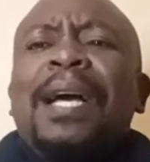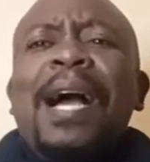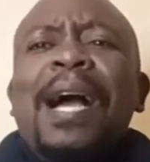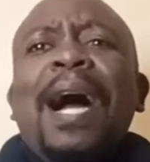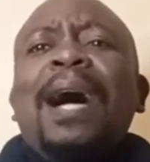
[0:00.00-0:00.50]

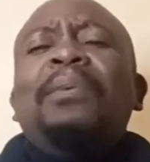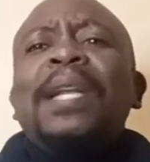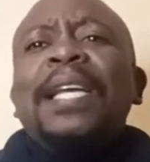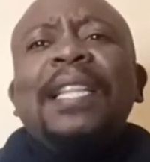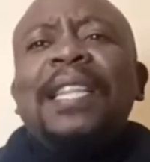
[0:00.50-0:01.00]
uh, we
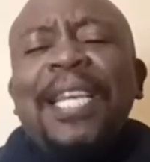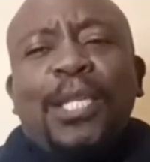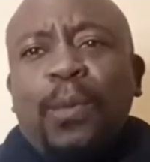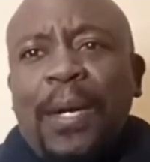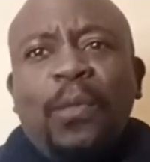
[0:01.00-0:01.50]
need this
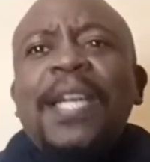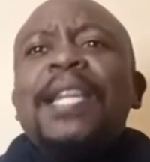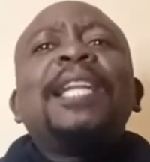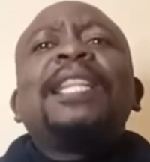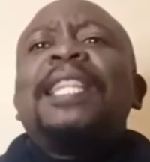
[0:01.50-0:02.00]
one, we
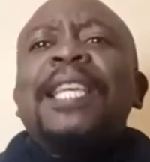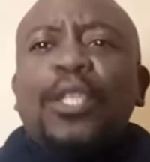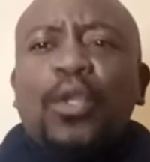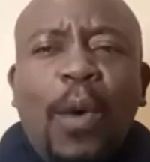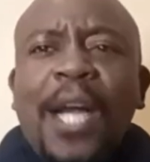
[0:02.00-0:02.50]
need this
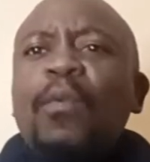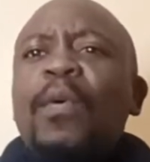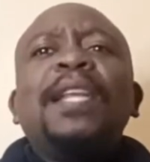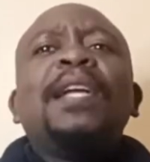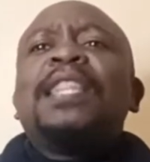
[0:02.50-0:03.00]
one, we
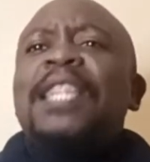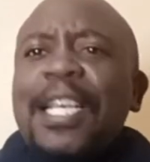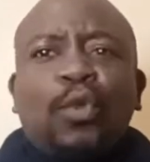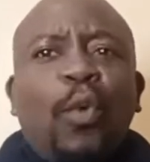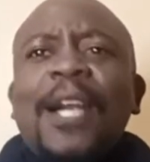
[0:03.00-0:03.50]
need
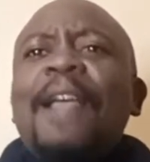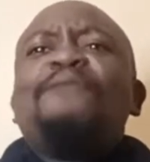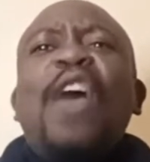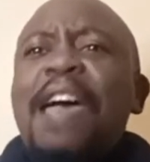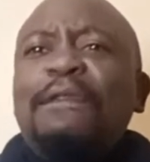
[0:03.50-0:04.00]
this one. If
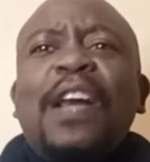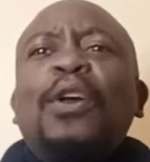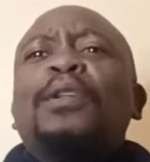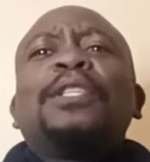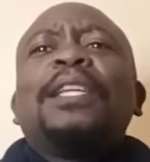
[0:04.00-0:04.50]
ever there
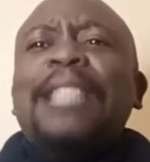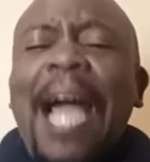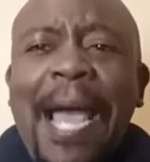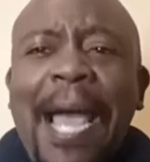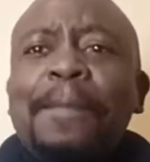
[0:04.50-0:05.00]
was a
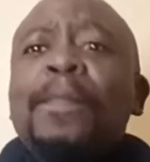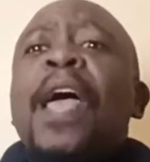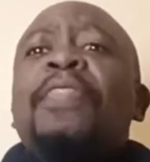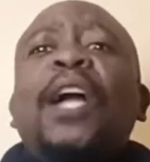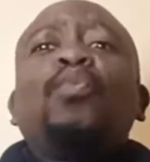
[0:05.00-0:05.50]
time
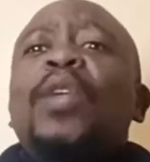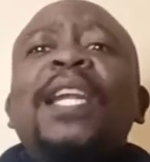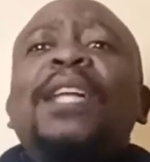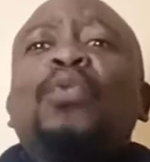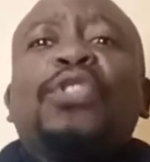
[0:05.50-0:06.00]
that we
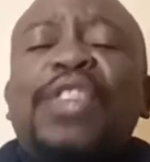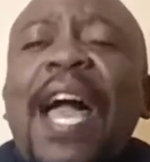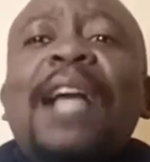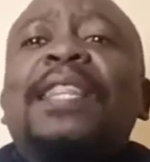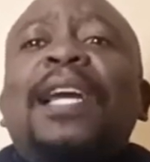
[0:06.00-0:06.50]
needed to
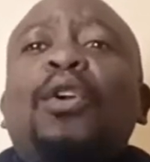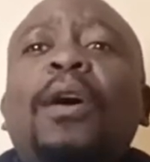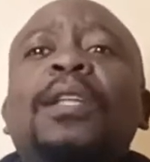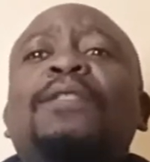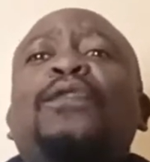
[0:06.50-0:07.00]
thank the
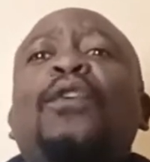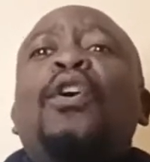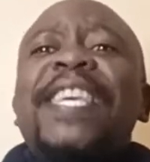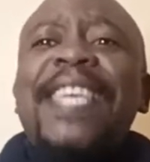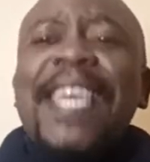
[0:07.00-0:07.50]
Lord for
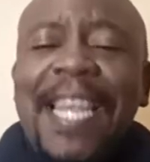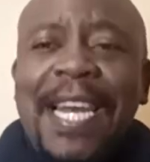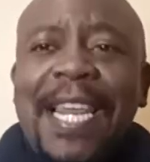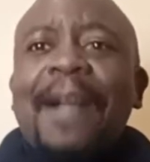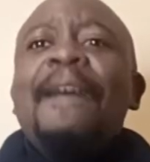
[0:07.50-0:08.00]

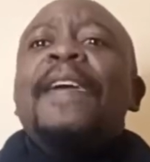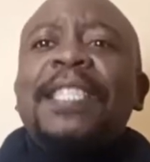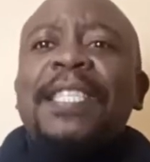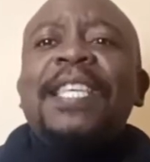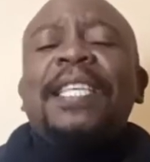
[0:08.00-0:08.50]
healing, it's
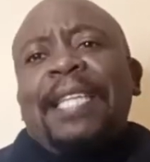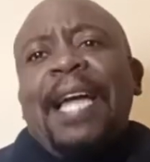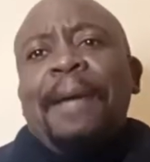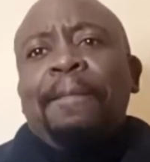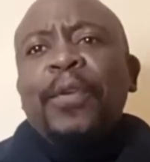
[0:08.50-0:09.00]
this
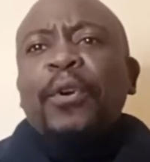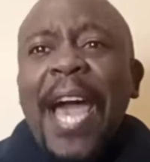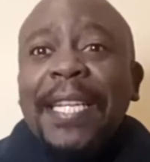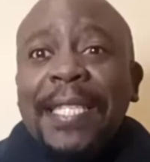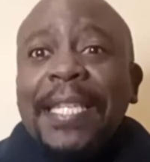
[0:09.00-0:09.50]
time.
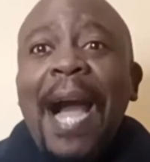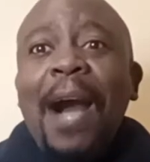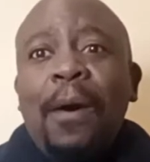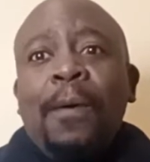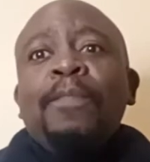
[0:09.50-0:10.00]
Right
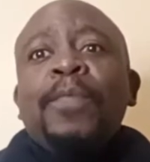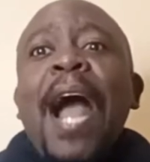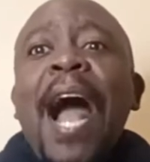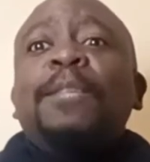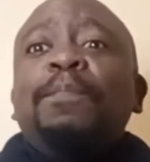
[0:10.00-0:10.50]
now,
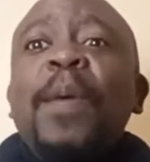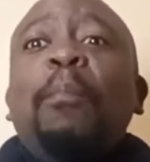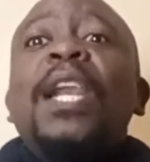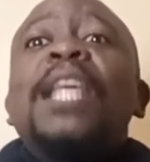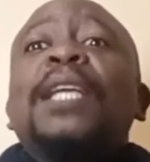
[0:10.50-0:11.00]
as
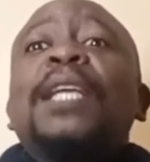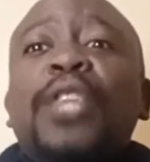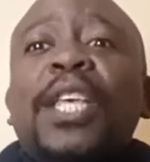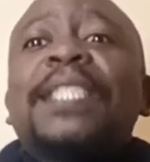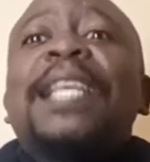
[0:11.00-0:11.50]
people listen to
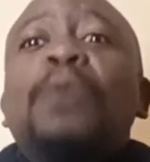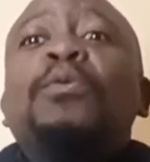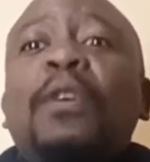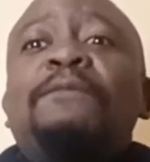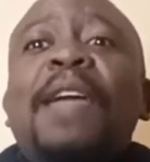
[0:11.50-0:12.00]
the sound
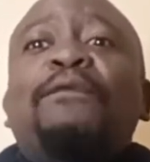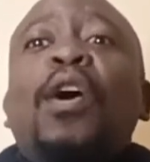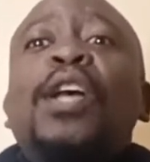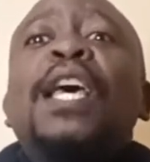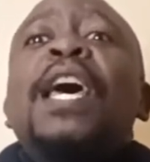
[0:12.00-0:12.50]
of my
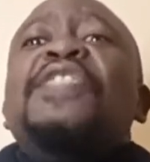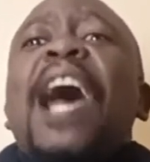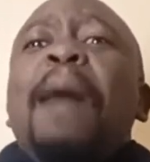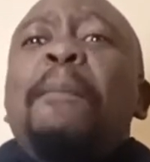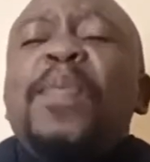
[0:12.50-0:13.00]
voice, there
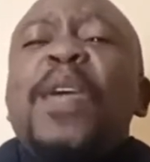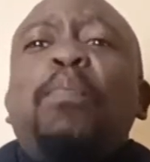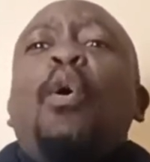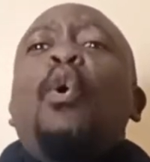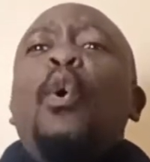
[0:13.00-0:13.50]
are
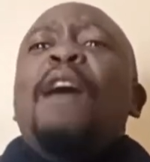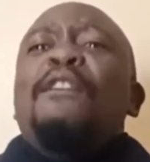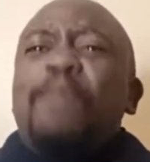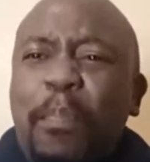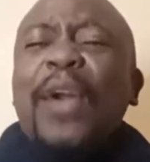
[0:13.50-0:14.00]
people who have
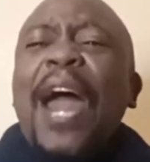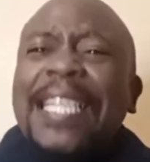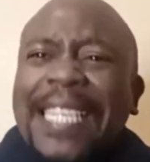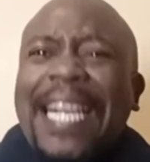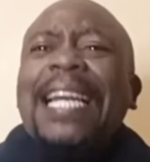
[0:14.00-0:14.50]

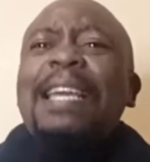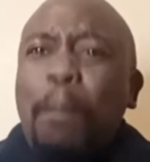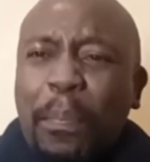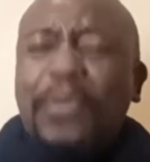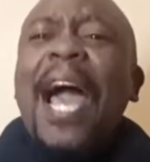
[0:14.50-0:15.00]
practically,
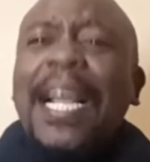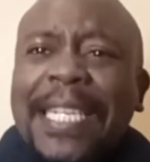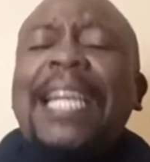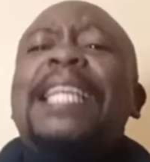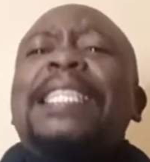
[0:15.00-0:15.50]

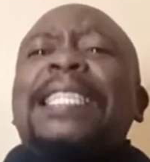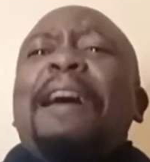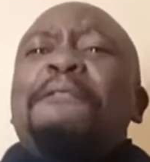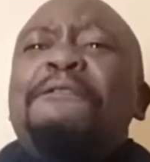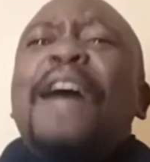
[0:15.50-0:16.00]
practically
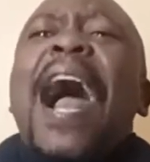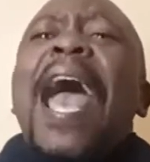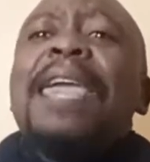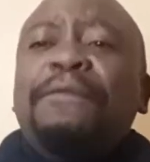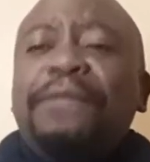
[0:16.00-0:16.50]

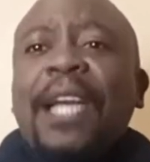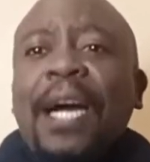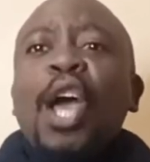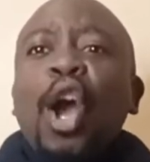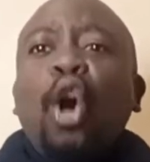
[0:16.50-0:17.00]
survived
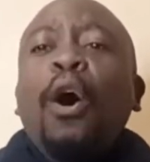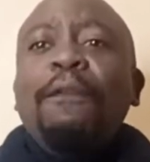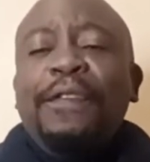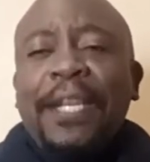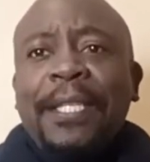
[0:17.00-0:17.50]

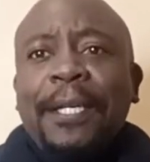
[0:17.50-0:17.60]
COVID.